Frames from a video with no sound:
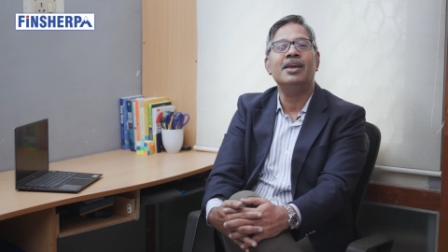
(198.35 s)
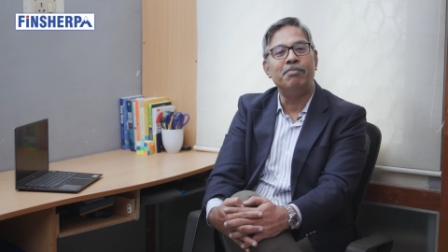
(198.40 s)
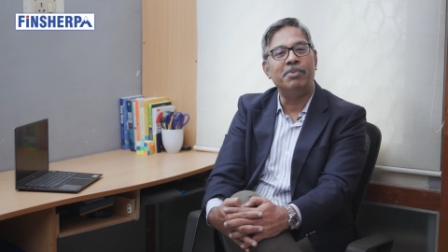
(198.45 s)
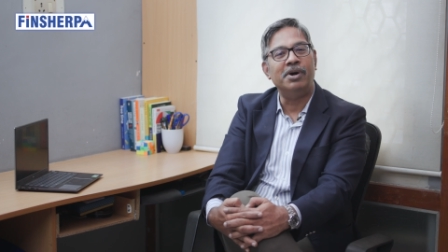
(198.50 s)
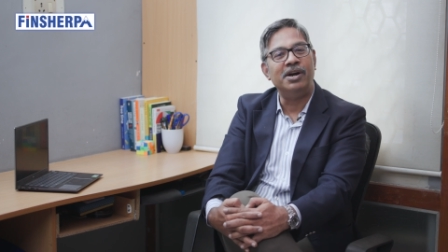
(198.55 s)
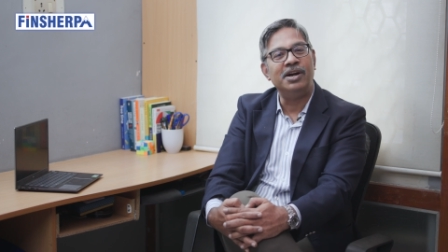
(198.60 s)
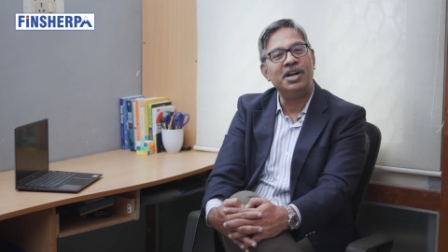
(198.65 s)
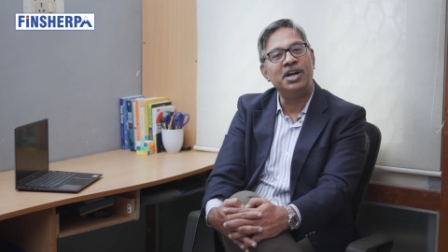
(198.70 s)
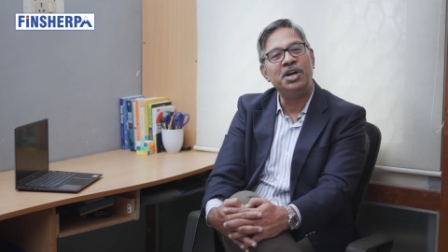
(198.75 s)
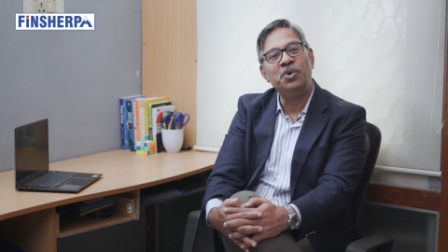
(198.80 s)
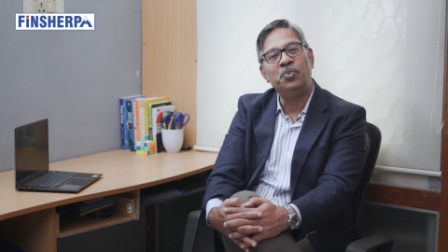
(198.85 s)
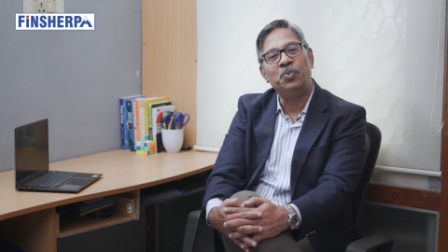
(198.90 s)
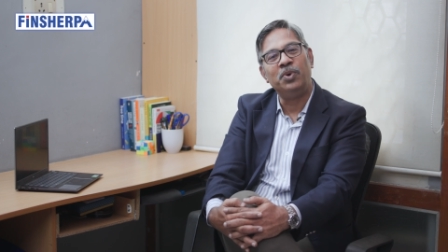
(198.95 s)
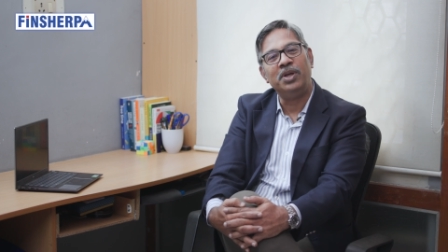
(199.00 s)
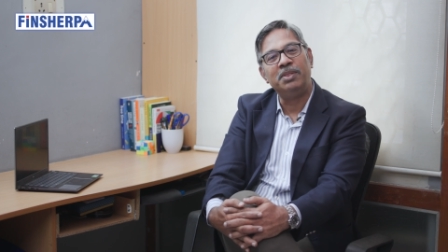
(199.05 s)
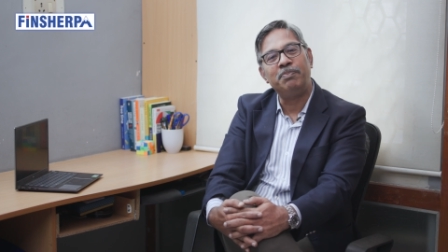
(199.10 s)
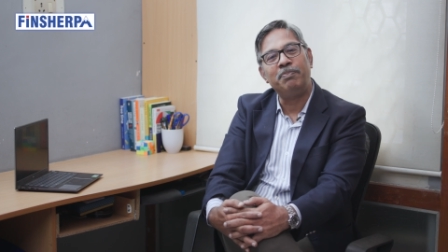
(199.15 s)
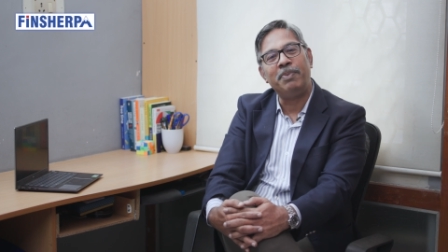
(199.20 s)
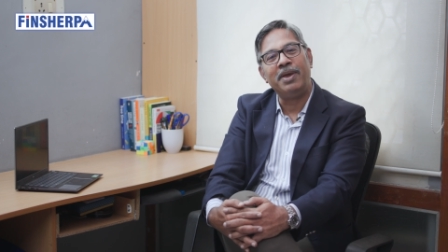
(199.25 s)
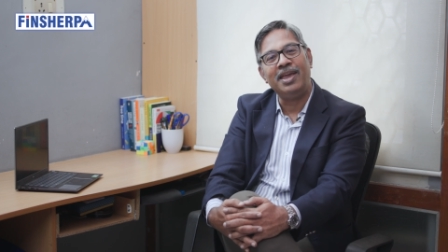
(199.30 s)
burdened
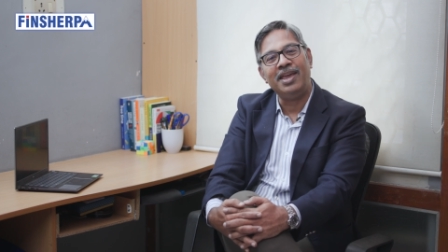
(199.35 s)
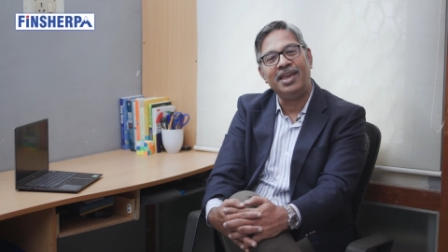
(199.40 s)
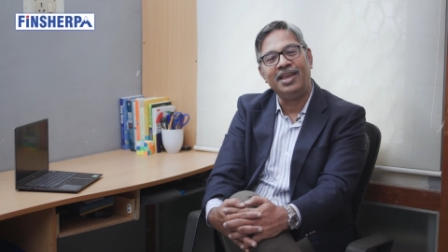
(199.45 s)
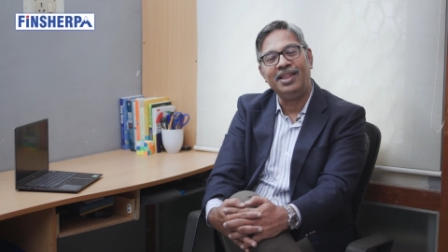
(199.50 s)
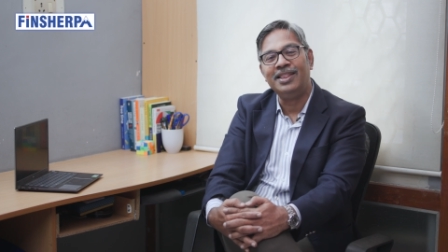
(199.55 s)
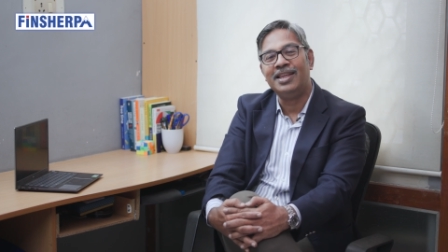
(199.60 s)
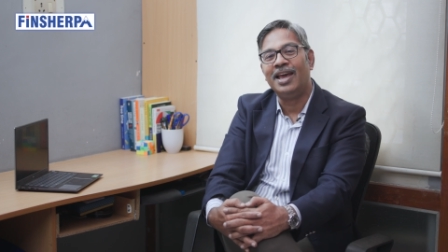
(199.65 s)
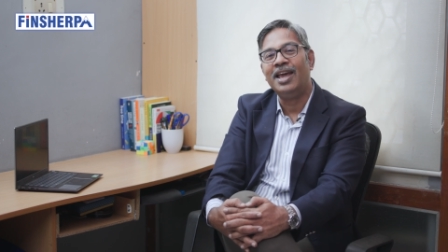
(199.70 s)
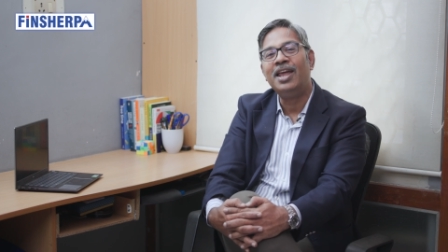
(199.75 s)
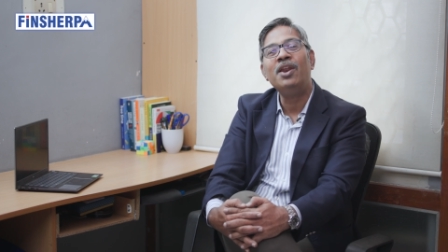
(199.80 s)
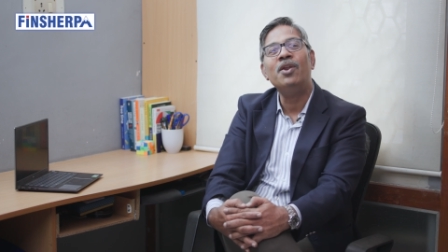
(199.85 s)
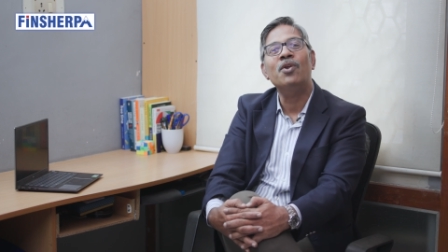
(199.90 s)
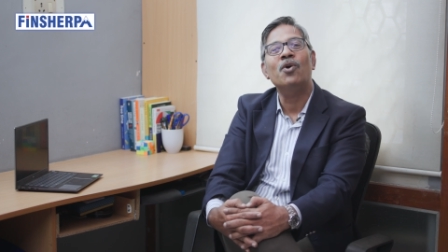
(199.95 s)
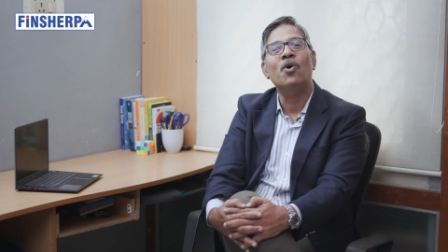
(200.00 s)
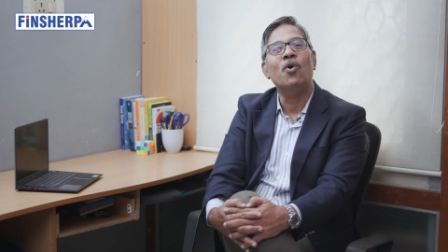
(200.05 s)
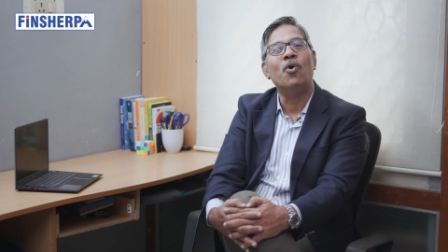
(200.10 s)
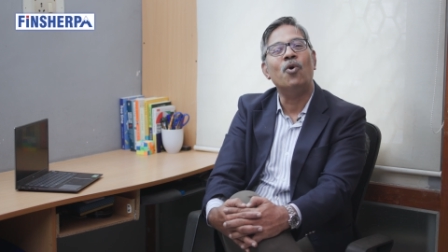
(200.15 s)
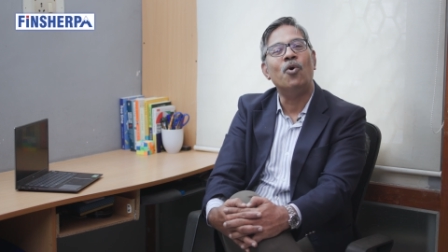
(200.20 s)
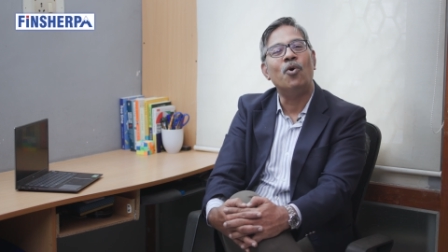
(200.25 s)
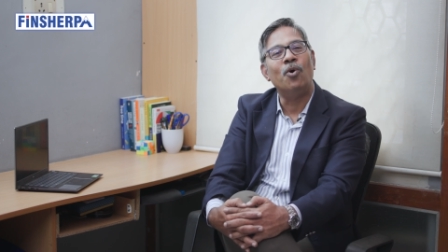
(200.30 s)
with paying their
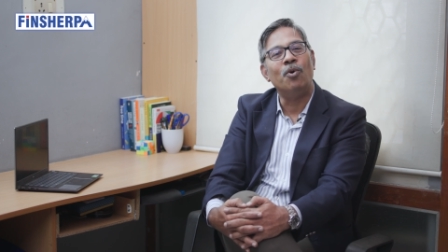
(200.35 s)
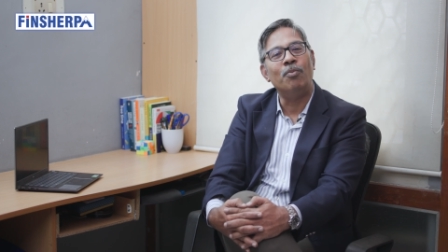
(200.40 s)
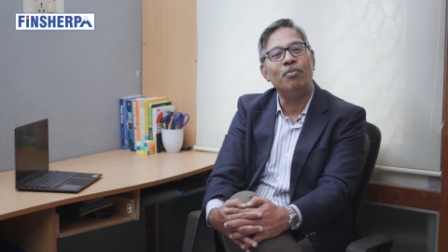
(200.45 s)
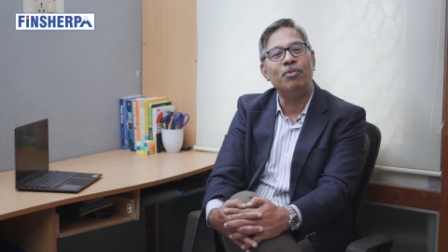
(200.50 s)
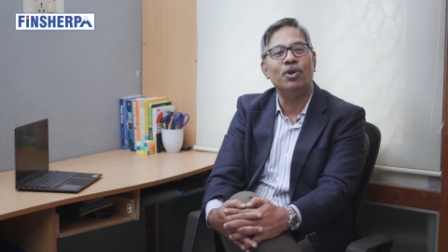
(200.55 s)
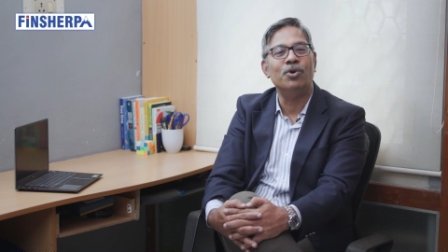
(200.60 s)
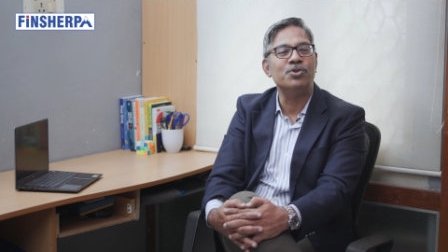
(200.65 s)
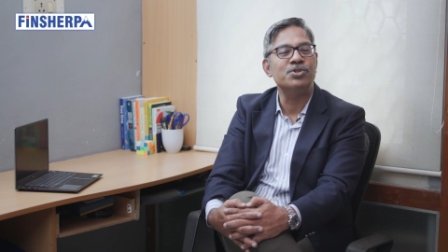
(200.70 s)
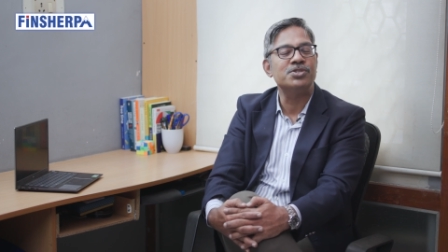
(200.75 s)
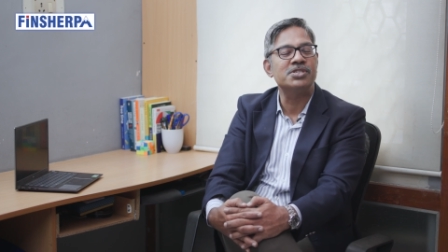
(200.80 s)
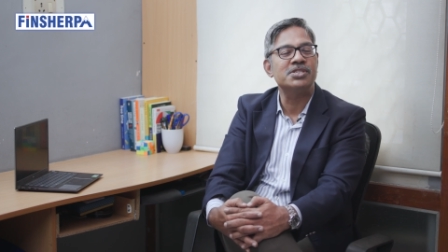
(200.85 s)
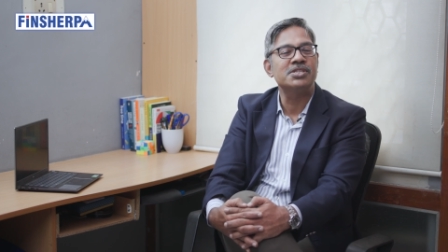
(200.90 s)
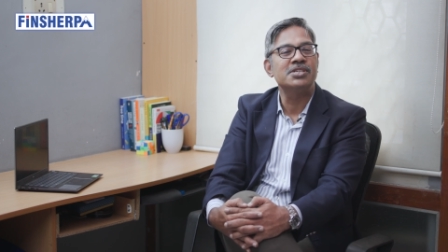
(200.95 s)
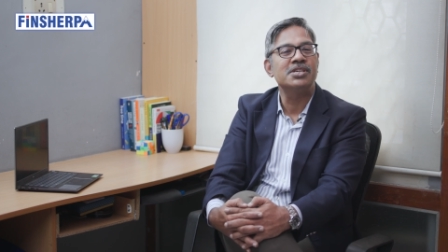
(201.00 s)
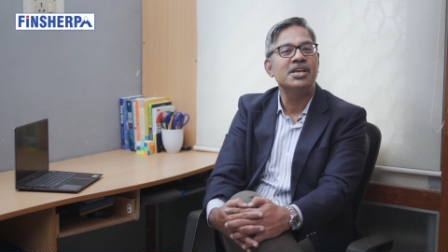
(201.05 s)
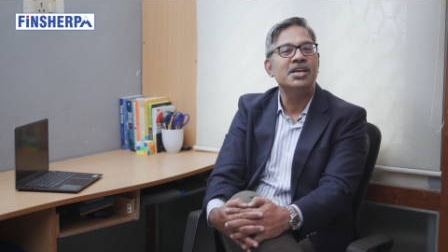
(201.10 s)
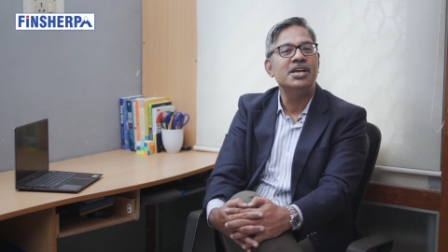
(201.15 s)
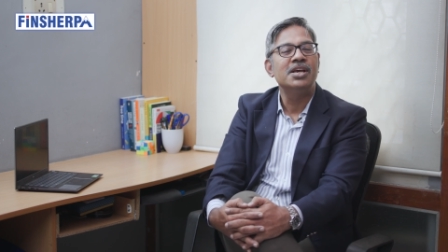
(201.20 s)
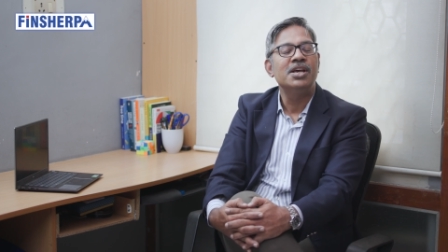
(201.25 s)
home loans.